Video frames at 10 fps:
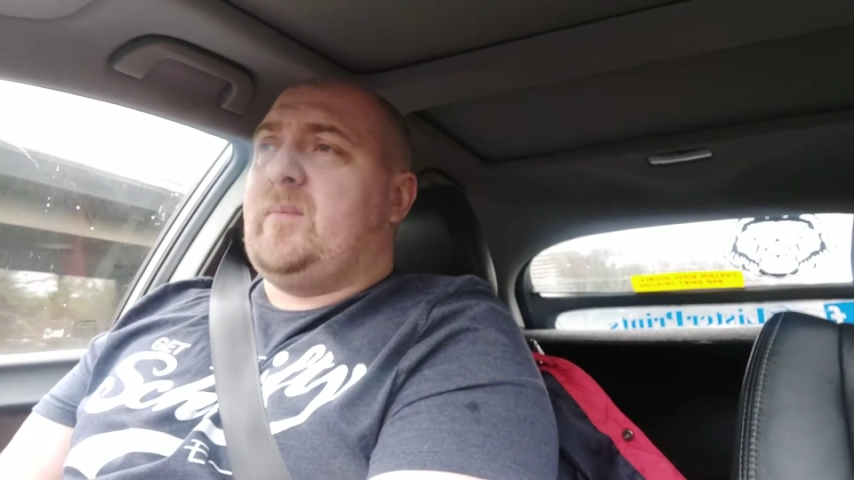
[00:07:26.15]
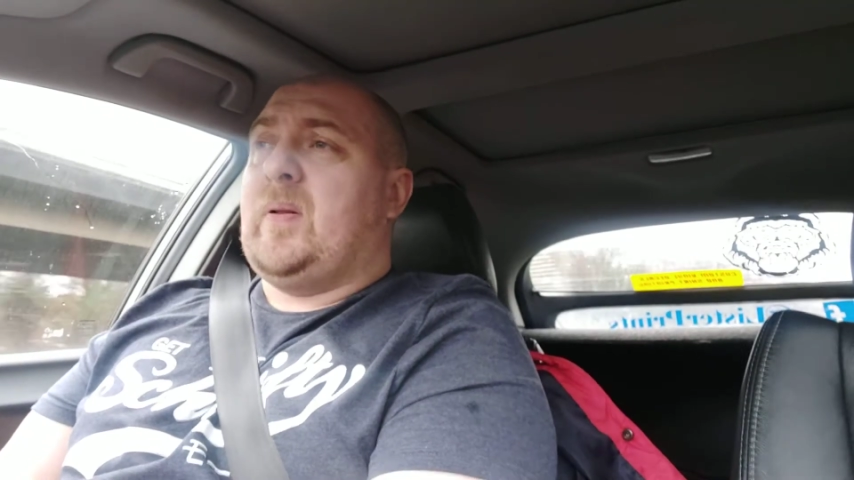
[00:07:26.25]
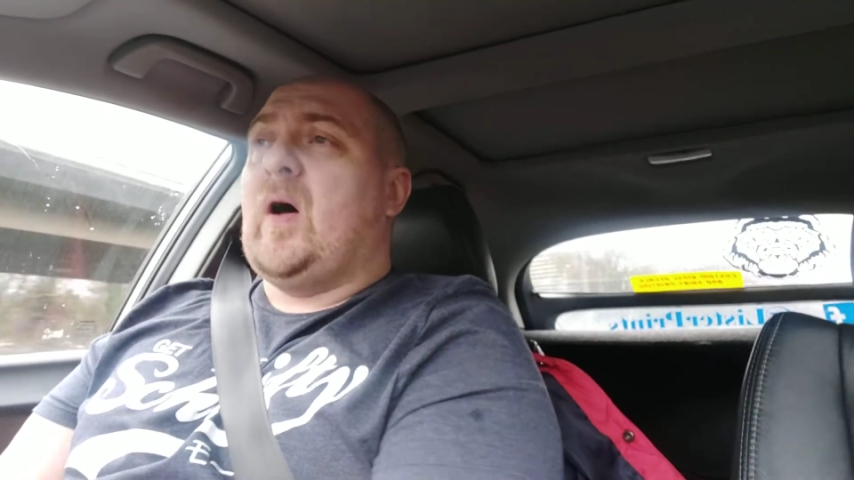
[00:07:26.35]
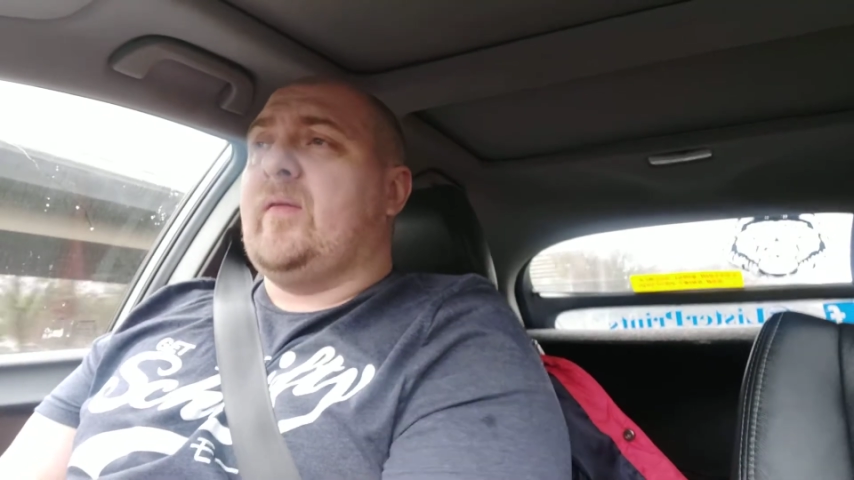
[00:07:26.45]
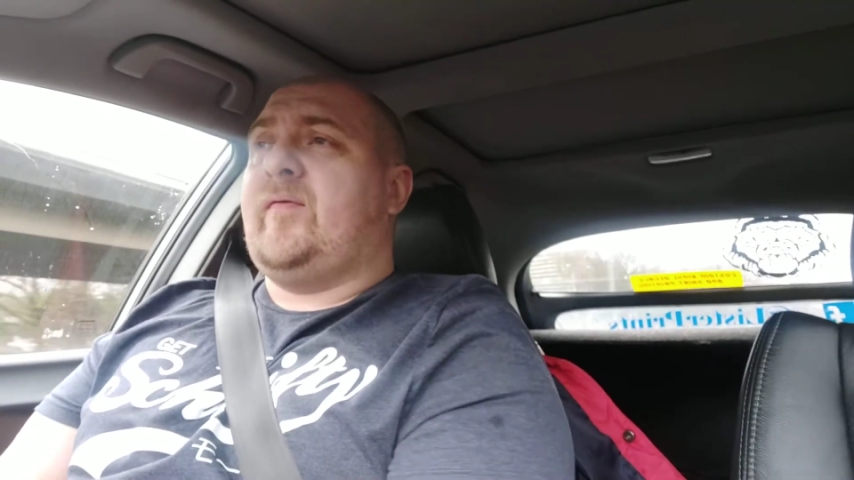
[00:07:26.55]

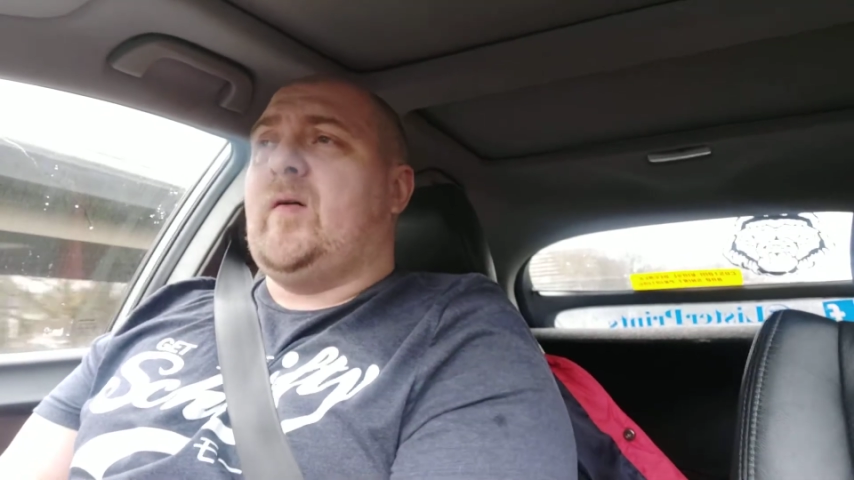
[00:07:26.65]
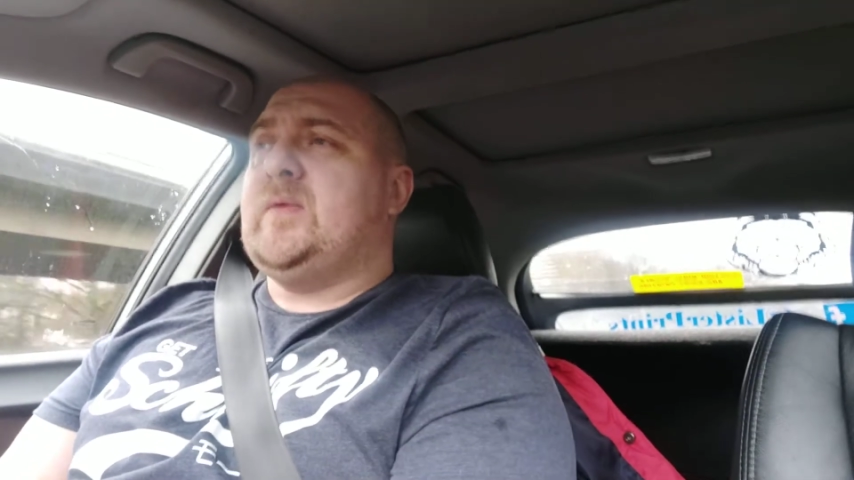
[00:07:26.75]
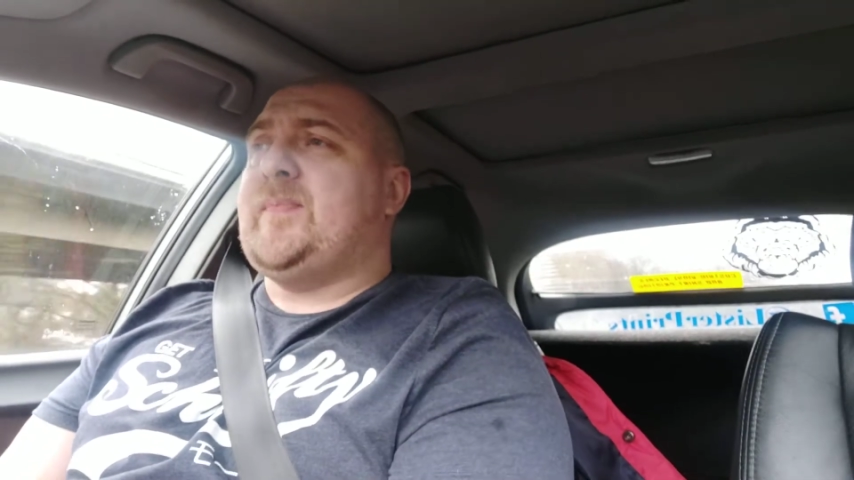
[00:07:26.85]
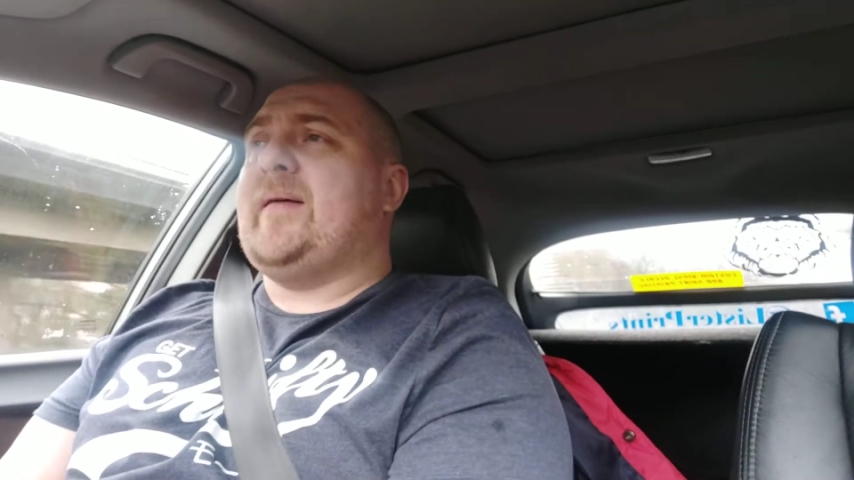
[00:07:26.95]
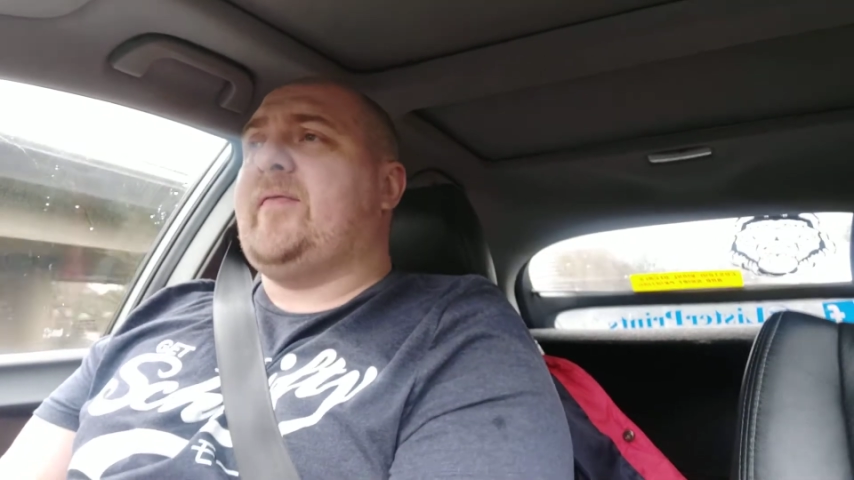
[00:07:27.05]
plot of the film
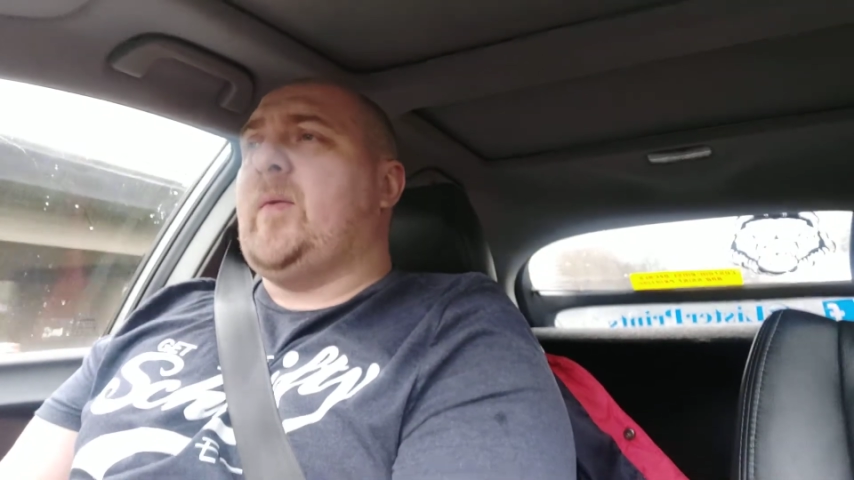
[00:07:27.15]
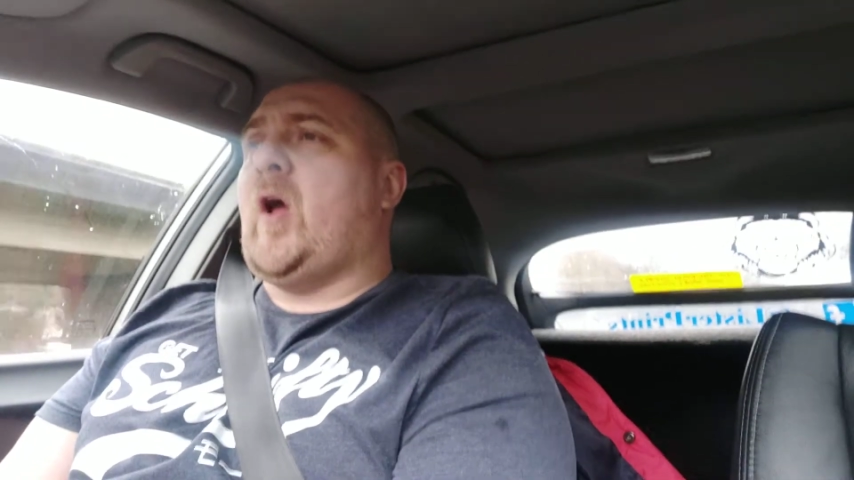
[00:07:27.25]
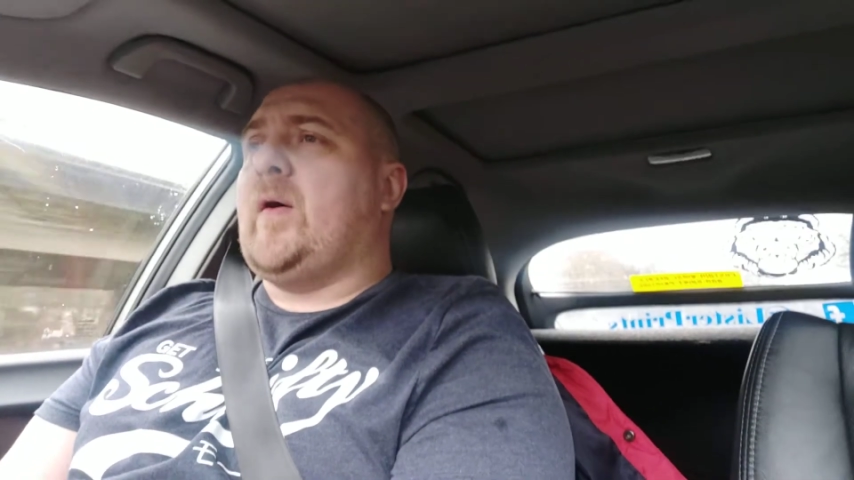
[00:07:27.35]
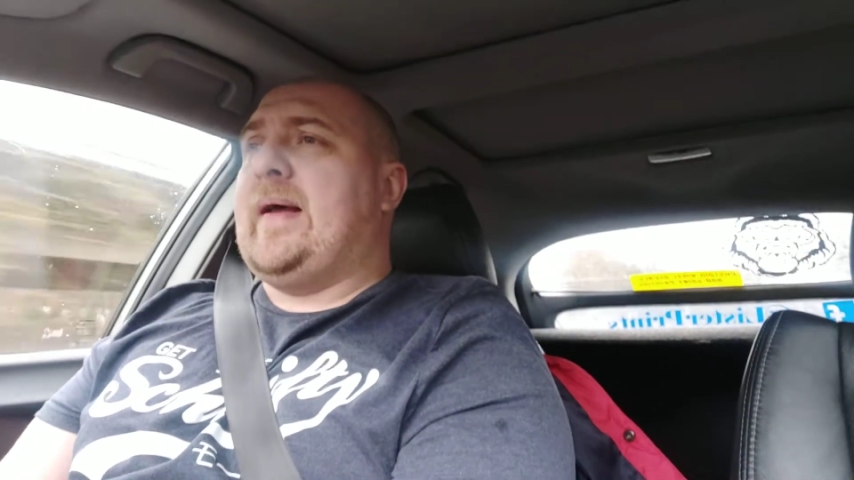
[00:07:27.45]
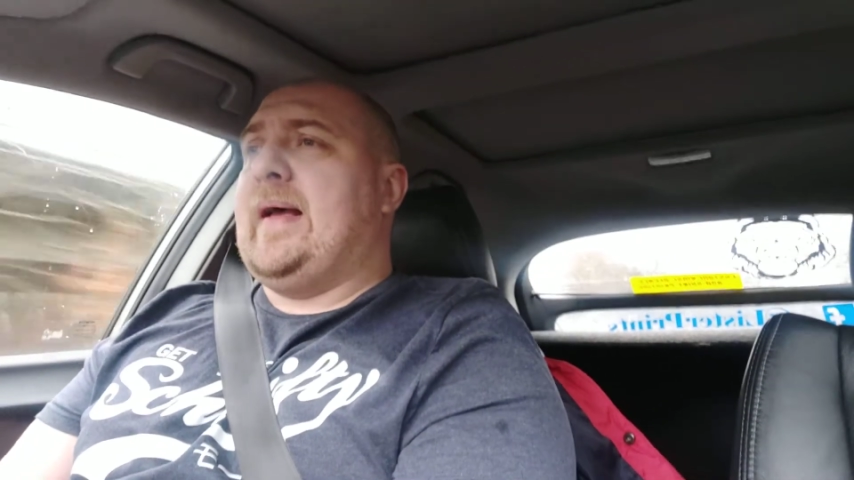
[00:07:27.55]
is Matthew
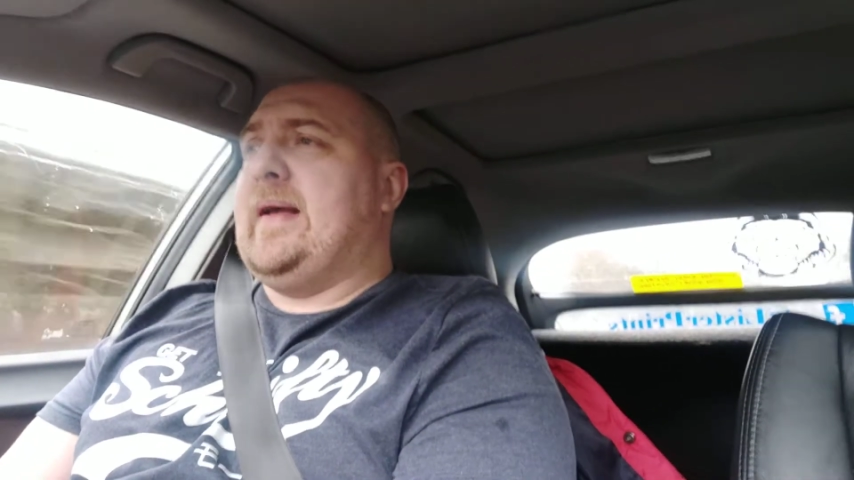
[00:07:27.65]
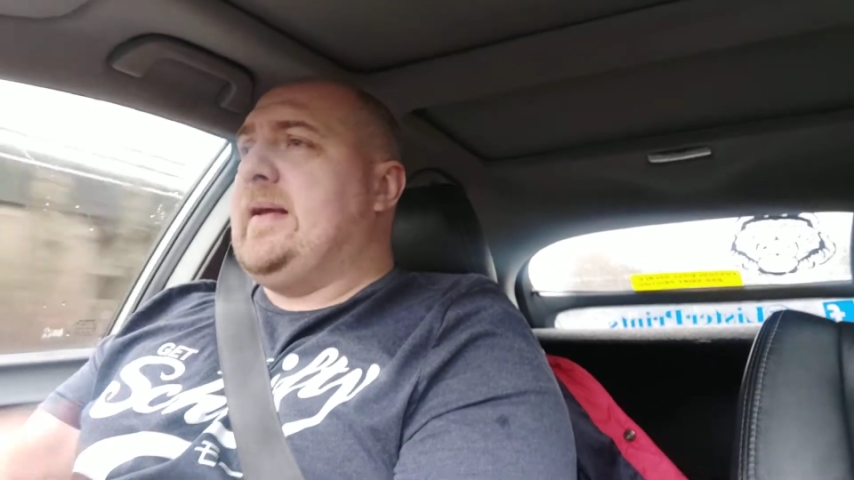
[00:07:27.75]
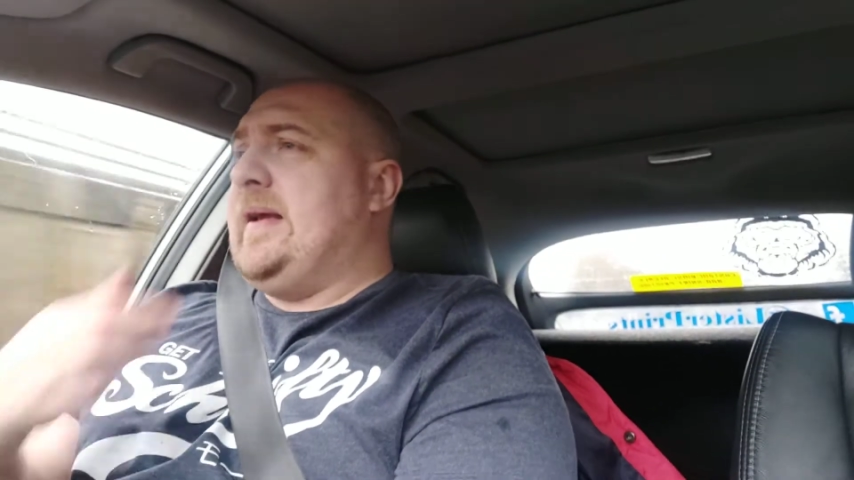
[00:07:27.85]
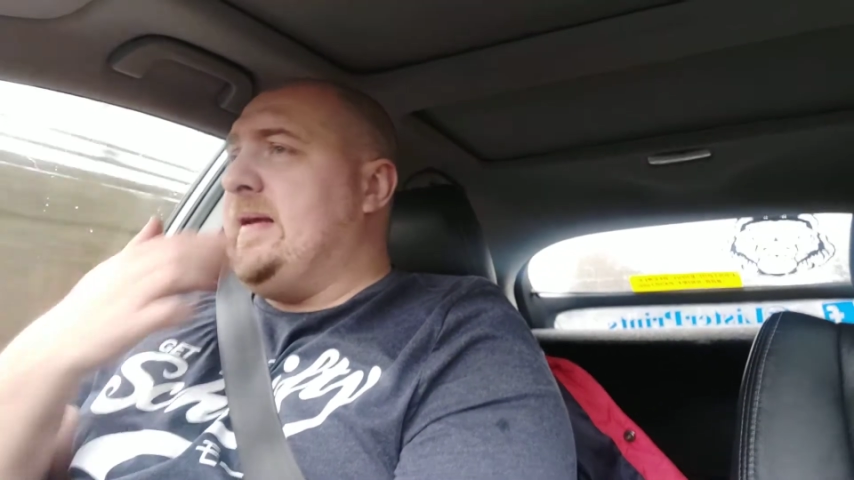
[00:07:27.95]
McConaughey